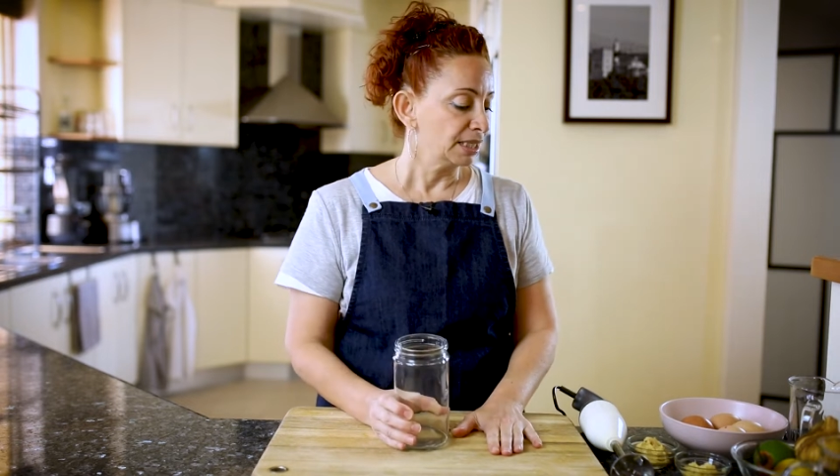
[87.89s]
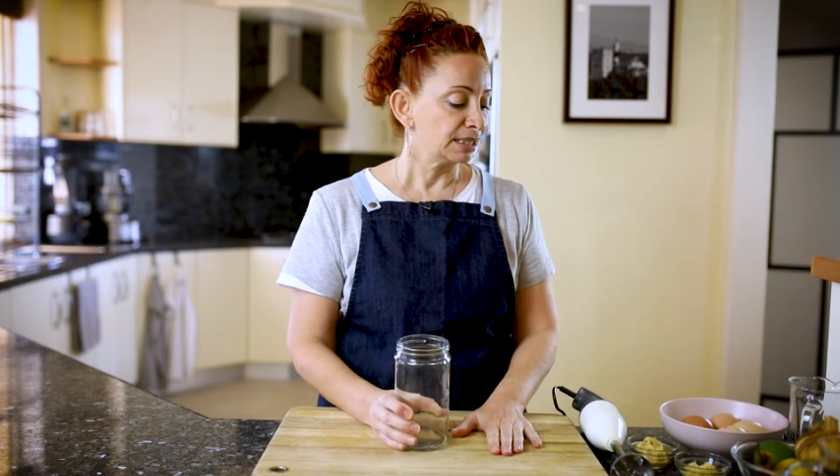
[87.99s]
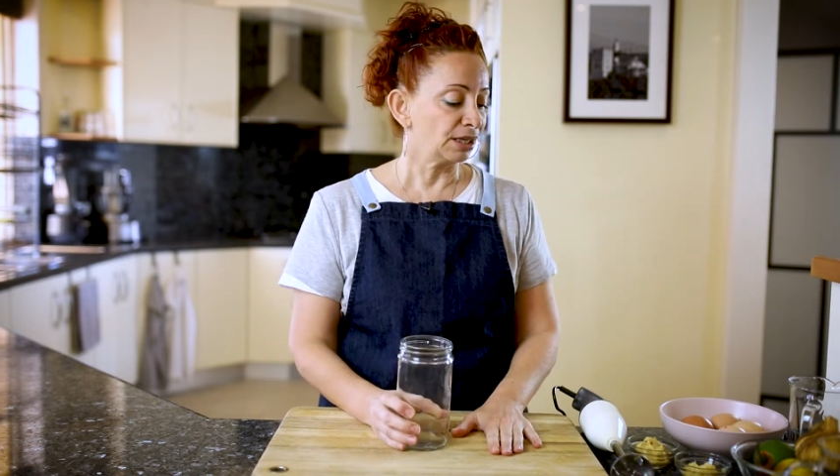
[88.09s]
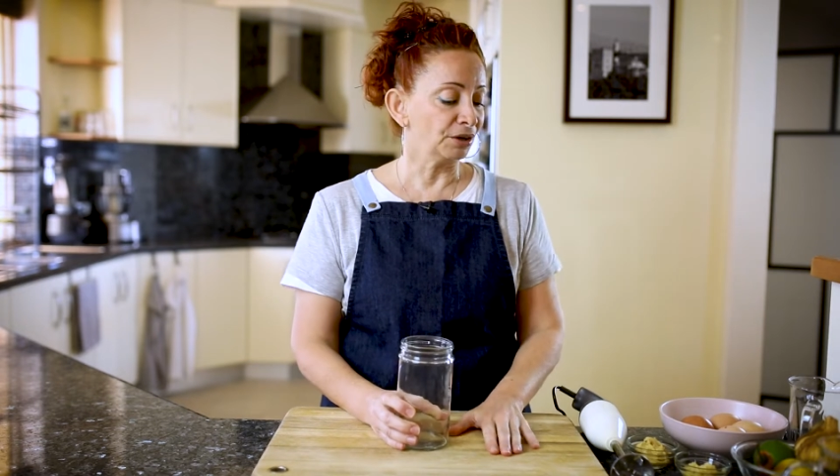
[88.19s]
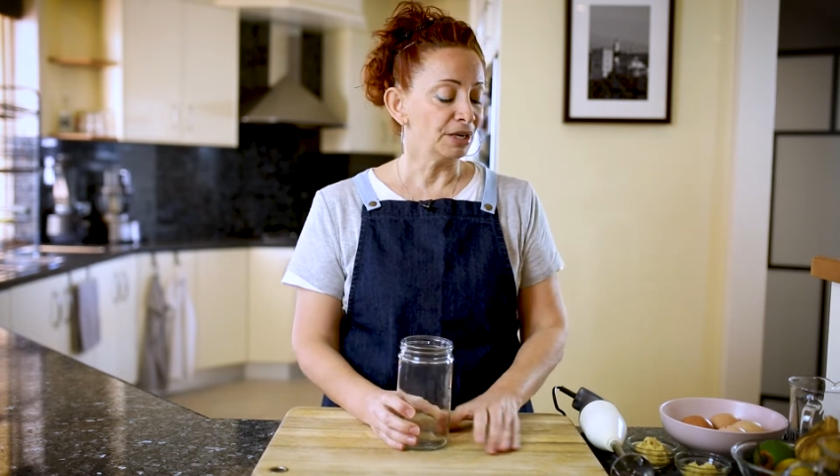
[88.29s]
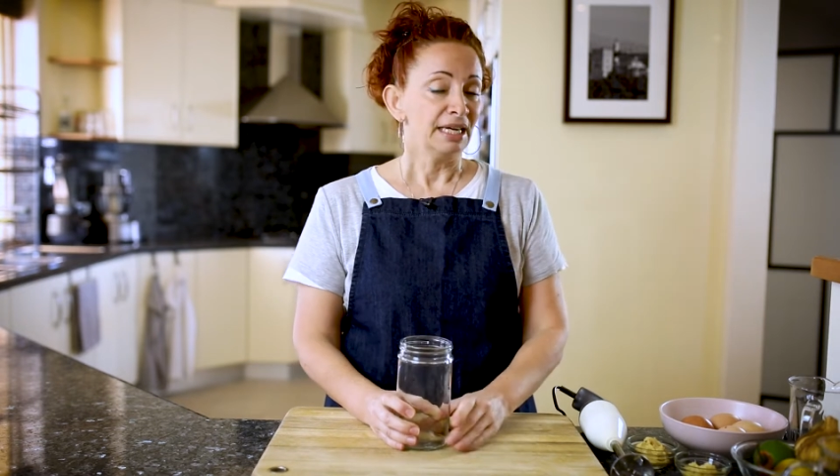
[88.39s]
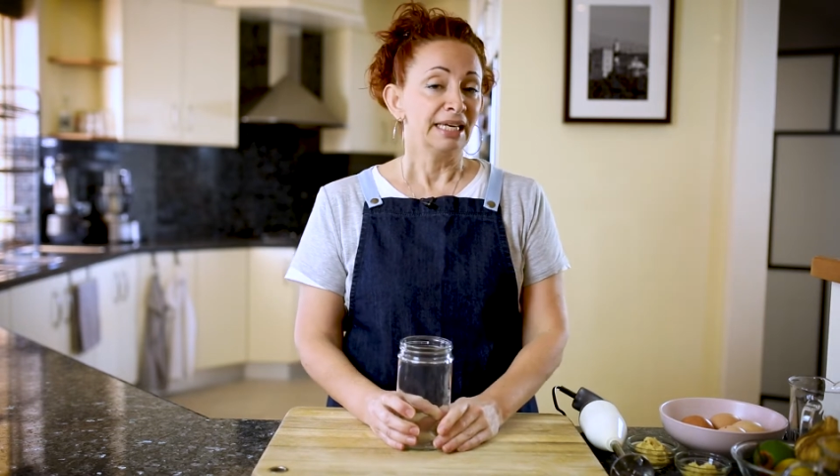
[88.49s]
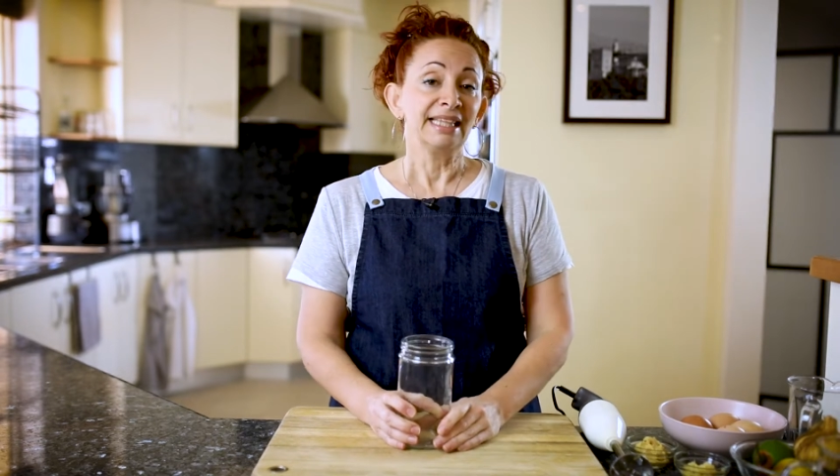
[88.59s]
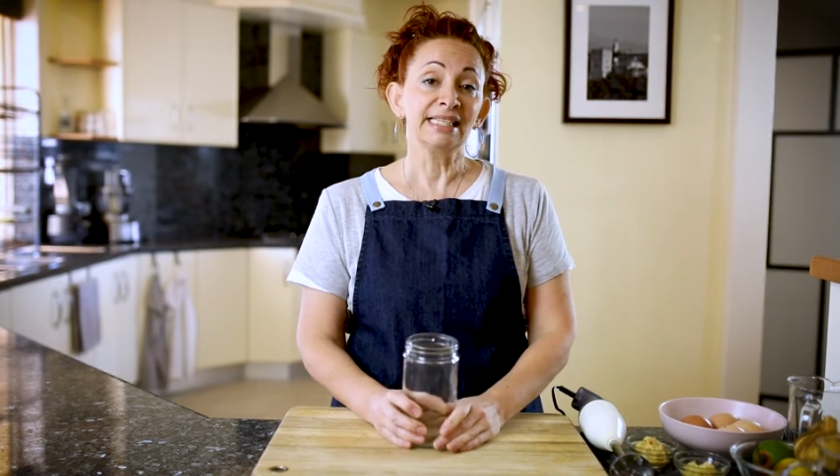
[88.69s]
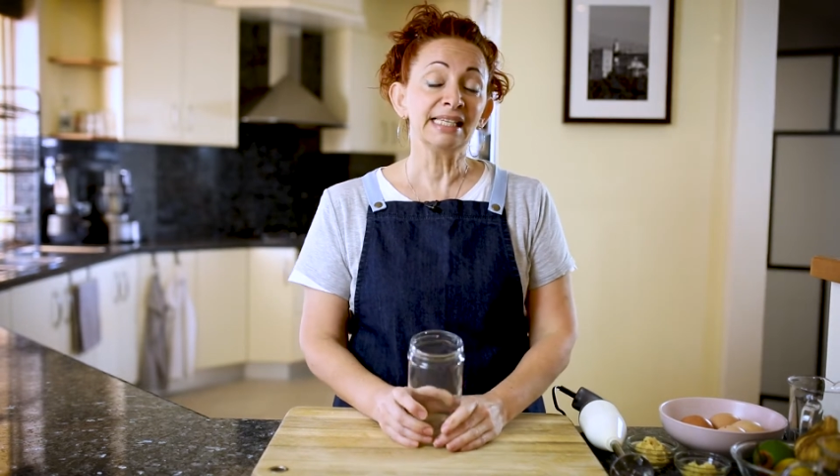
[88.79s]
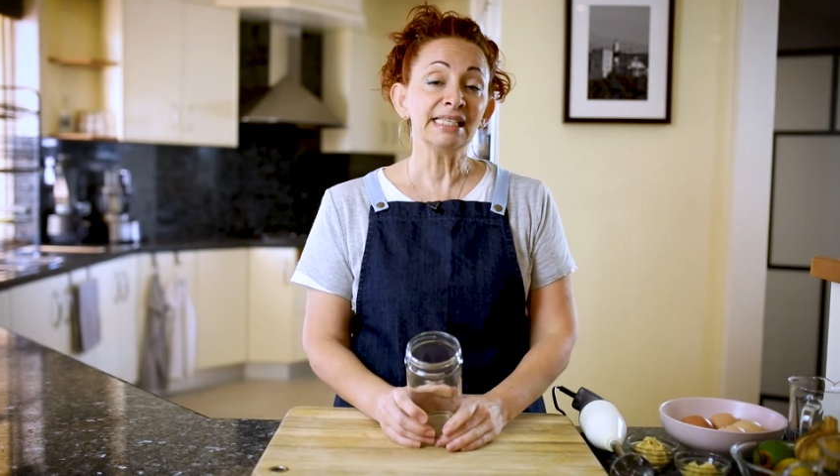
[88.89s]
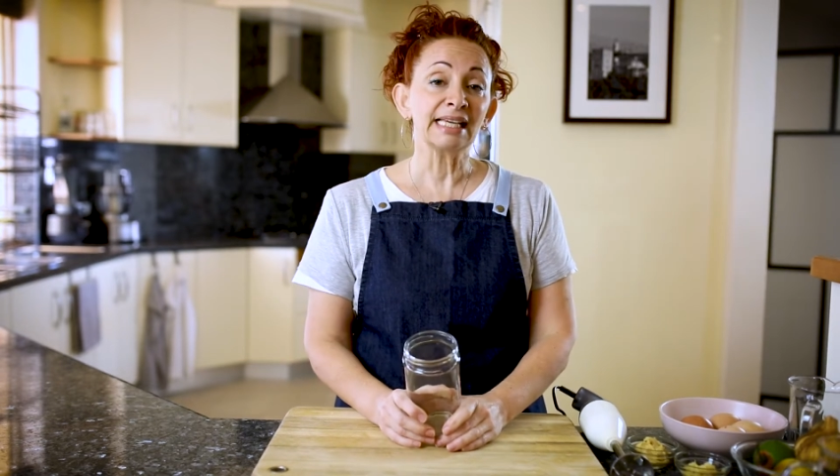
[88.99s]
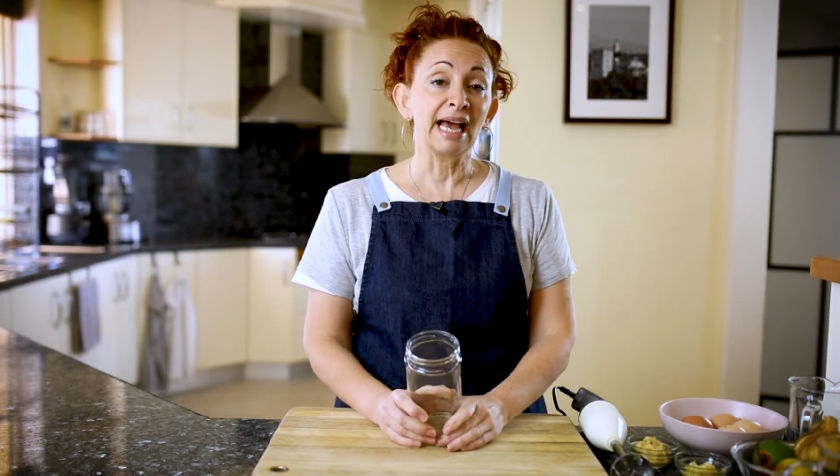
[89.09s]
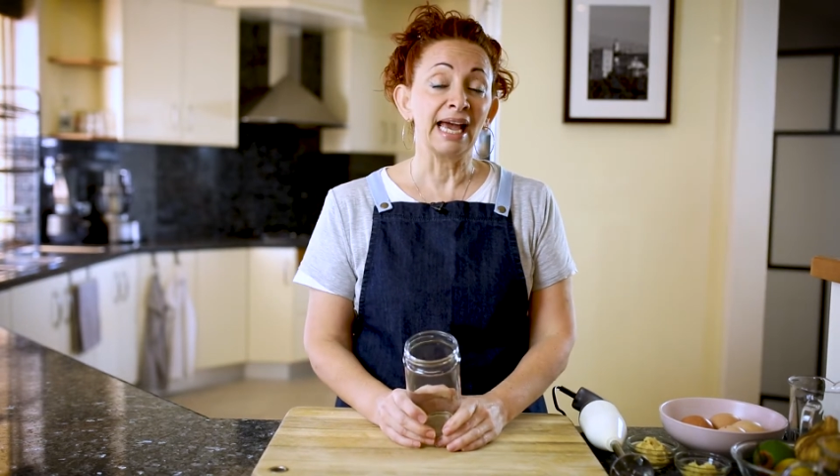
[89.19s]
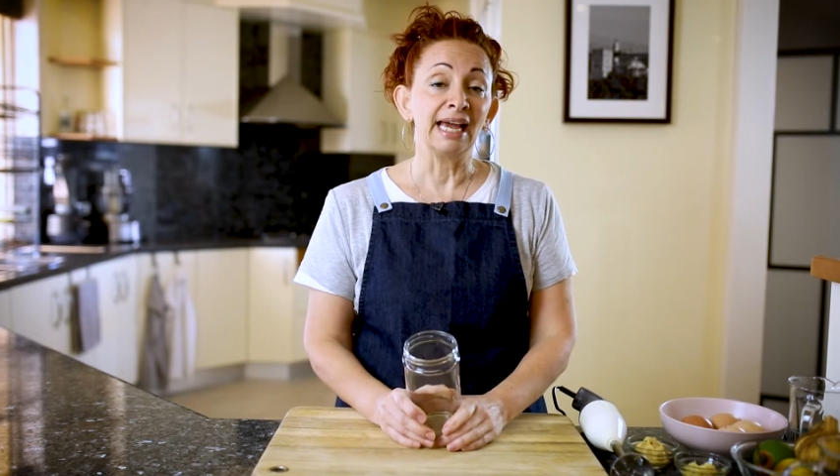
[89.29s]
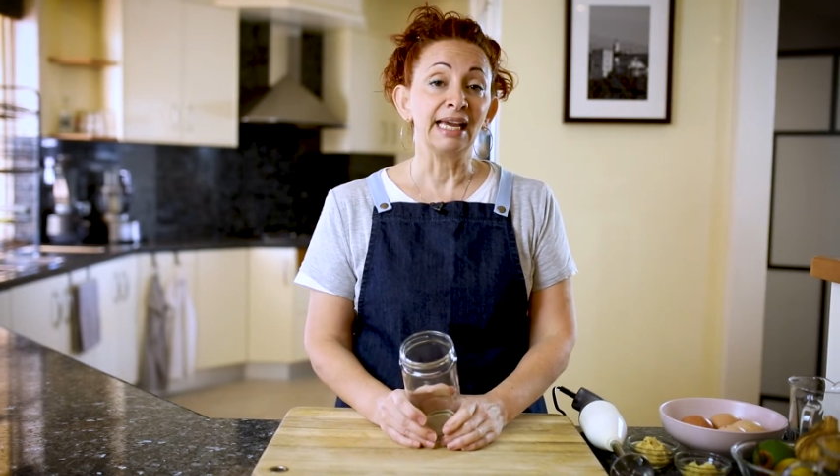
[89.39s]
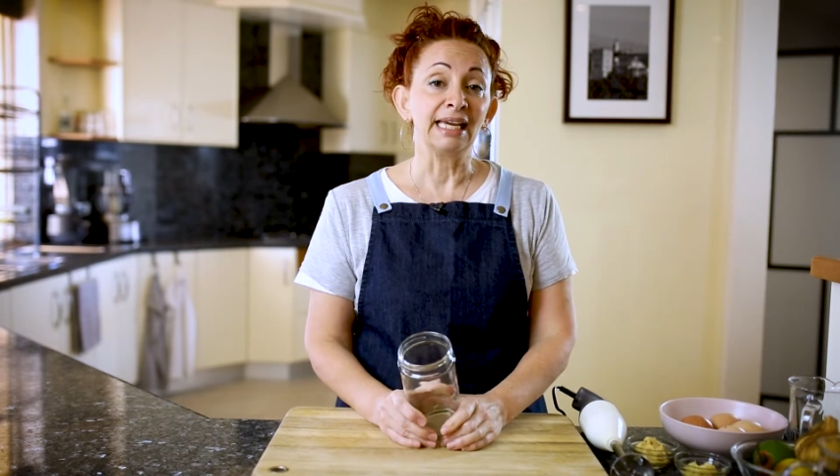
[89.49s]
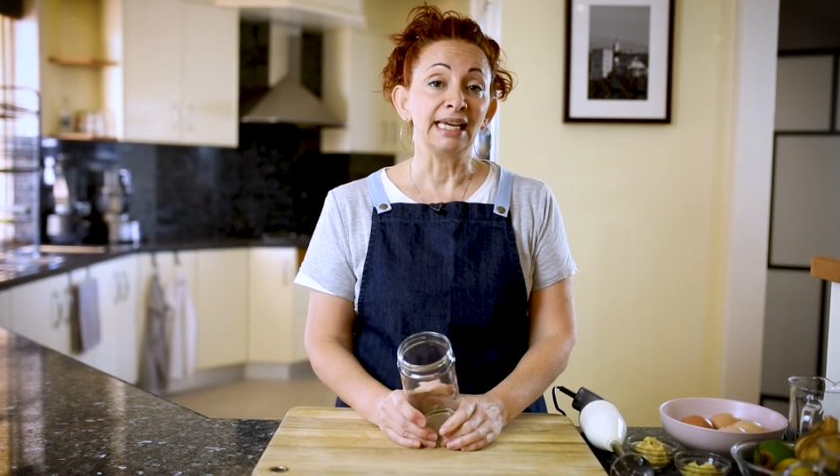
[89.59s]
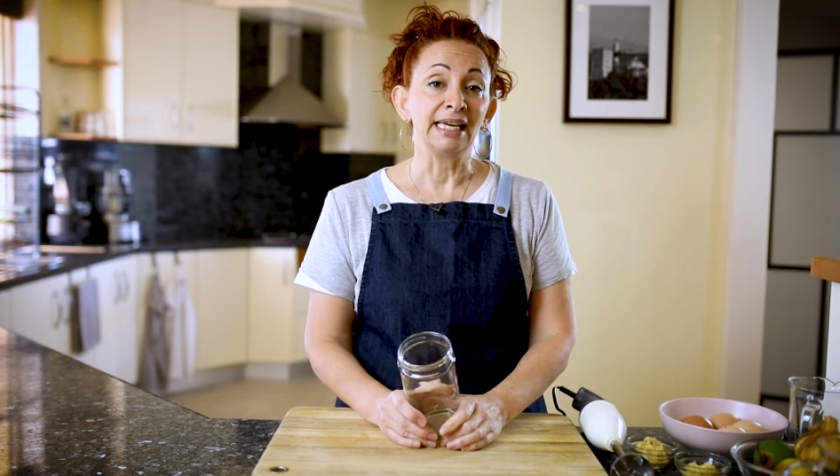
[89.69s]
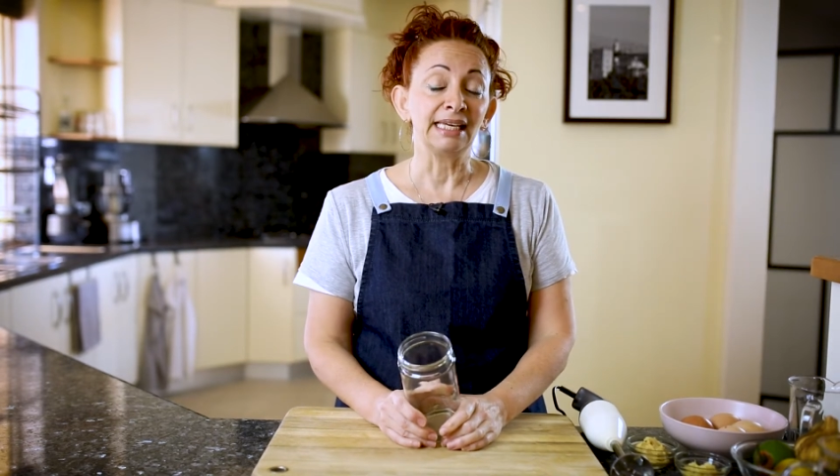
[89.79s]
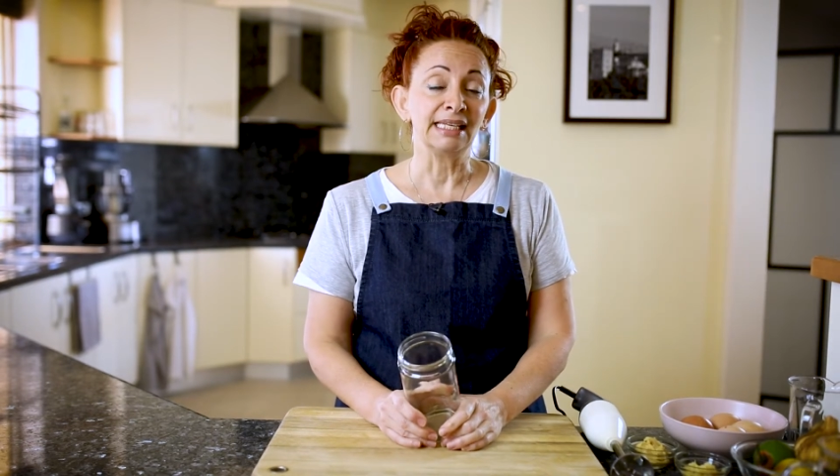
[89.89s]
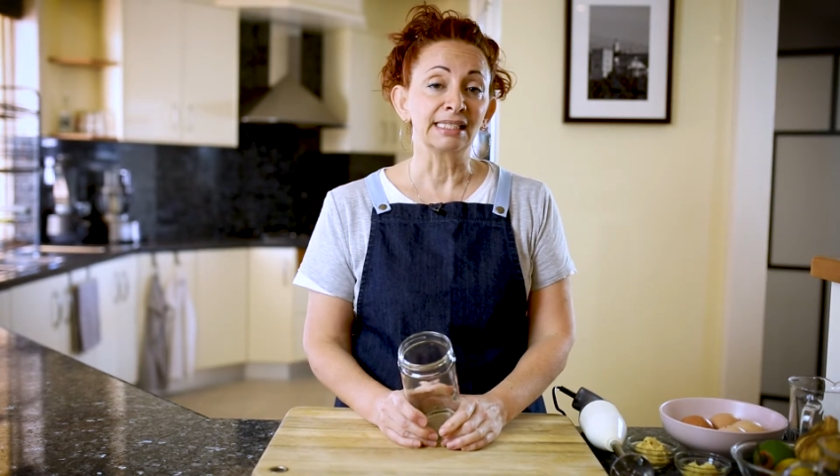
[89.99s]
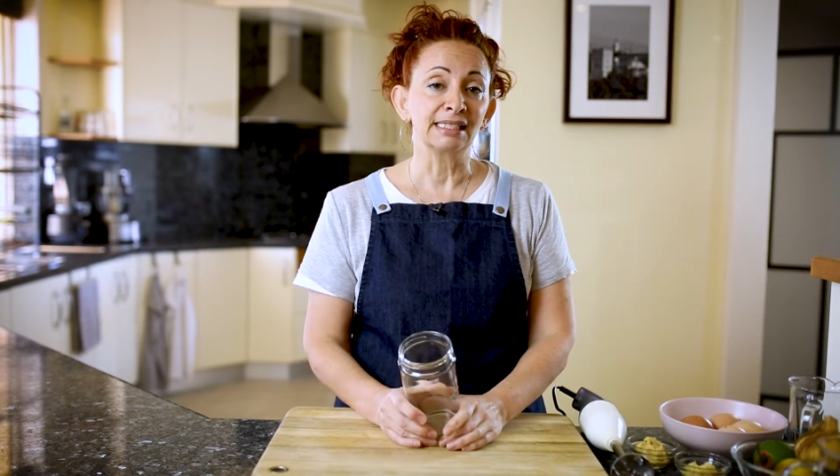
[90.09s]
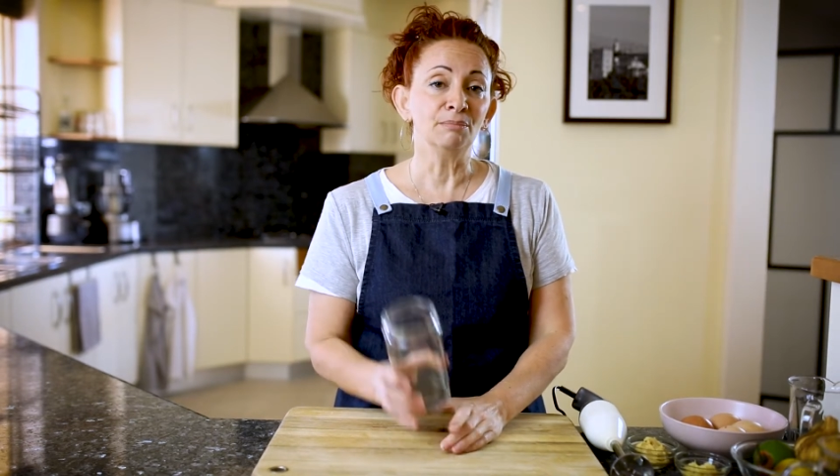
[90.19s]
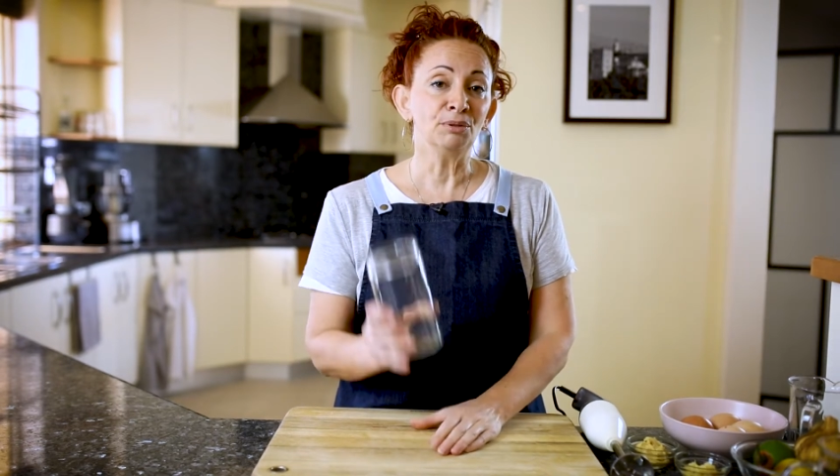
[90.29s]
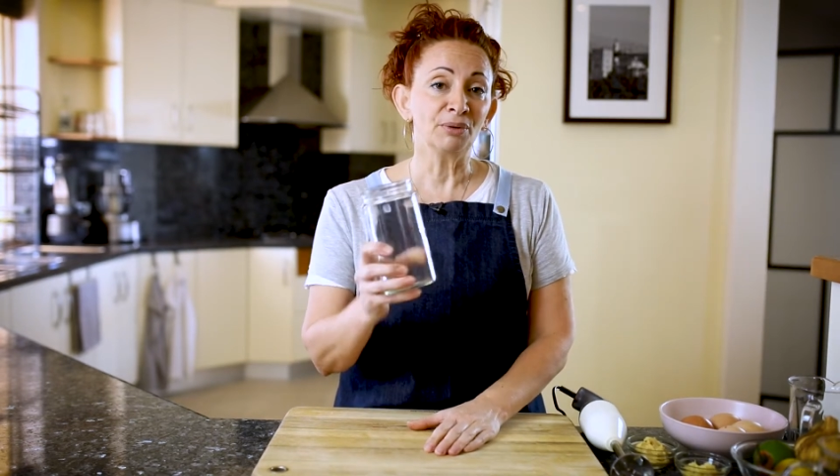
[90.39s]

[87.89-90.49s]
So this is a simple,